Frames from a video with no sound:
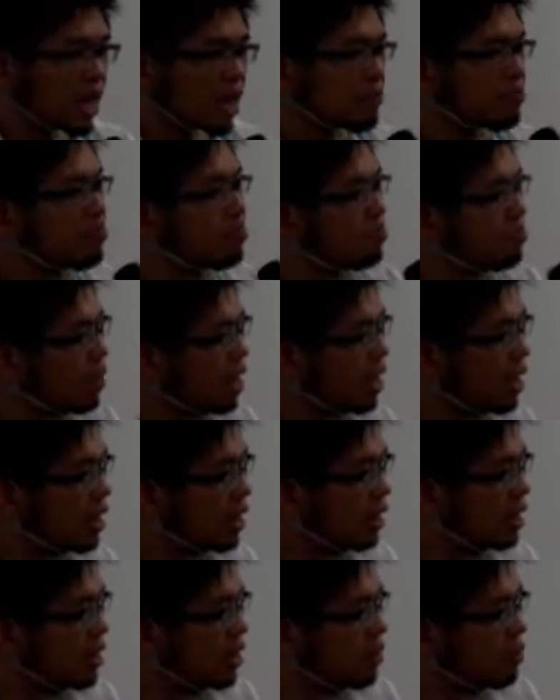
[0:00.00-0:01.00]
Uh,
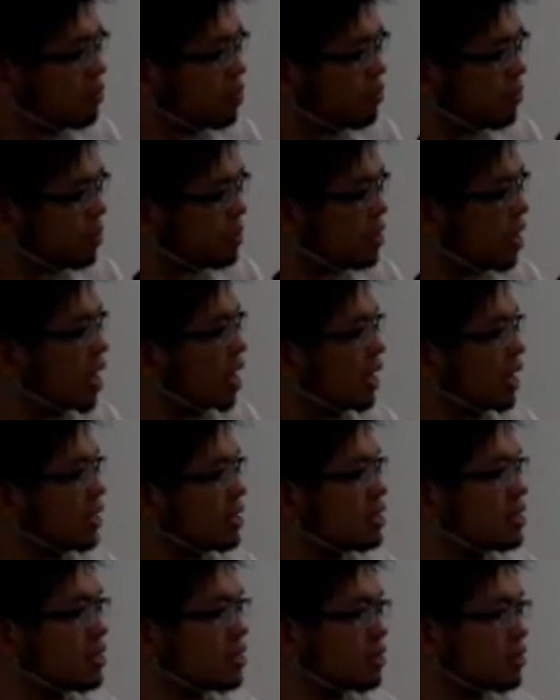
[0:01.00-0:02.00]
but when we're
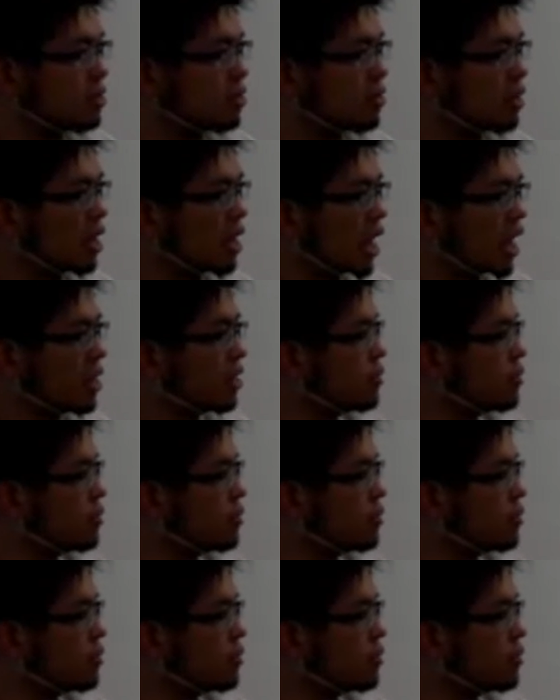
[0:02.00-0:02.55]
talking to,